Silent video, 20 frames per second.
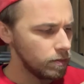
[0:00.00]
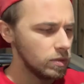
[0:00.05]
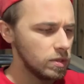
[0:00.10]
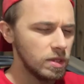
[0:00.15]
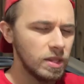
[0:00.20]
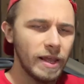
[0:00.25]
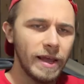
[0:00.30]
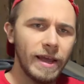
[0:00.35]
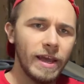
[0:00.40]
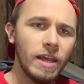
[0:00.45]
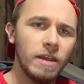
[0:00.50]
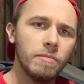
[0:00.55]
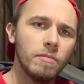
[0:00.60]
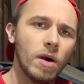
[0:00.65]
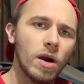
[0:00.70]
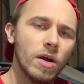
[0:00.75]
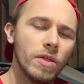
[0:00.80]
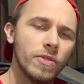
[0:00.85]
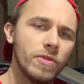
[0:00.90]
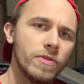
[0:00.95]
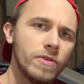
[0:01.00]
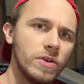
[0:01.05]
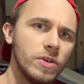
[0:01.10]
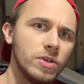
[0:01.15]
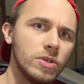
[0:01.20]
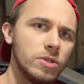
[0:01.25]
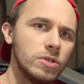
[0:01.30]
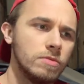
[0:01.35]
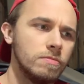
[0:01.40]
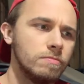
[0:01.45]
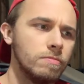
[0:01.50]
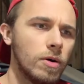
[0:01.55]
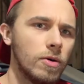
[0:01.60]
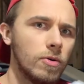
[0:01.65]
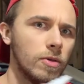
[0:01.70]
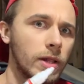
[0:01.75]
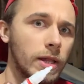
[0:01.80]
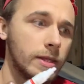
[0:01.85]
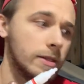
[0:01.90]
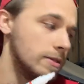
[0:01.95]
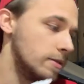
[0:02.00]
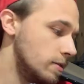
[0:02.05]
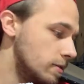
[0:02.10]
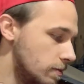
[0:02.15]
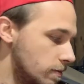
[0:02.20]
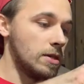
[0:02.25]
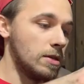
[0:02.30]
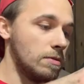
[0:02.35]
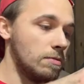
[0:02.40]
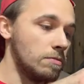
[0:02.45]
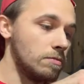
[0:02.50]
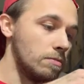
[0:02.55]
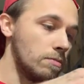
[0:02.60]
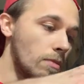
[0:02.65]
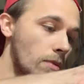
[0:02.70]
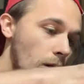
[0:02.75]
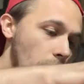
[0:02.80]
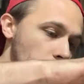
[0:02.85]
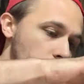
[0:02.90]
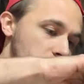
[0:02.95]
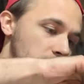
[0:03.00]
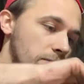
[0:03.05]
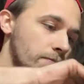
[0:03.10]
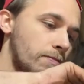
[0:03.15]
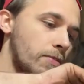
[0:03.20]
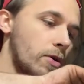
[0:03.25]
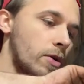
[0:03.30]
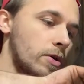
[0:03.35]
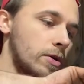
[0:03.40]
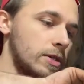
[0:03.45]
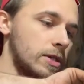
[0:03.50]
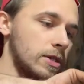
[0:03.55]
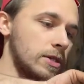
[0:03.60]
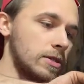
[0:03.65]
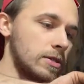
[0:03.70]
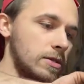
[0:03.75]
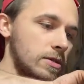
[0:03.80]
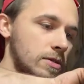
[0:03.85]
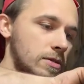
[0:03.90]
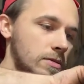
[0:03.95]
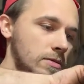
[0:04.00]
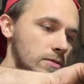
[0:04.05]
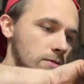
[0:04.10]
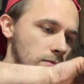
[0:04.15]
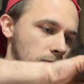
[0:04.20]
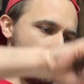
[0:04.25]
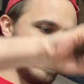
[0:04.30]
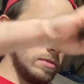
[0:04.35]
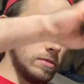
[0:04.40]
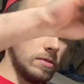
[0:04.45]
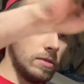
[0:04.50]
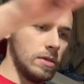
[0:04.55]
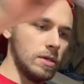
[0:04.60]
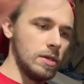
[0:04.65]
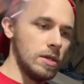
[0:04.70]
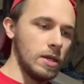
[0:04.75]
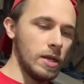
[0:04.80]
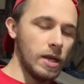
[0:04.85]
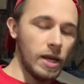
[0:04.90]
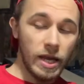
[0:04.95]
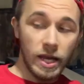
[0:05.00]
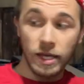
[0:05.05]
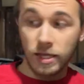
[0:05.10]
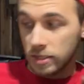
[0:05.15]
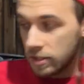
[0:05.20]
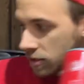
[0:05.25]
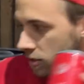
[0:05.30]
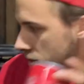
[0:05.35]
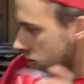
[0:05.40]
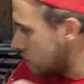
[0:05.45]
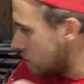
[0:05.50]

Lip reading: Day, month, year, Poland. Most important is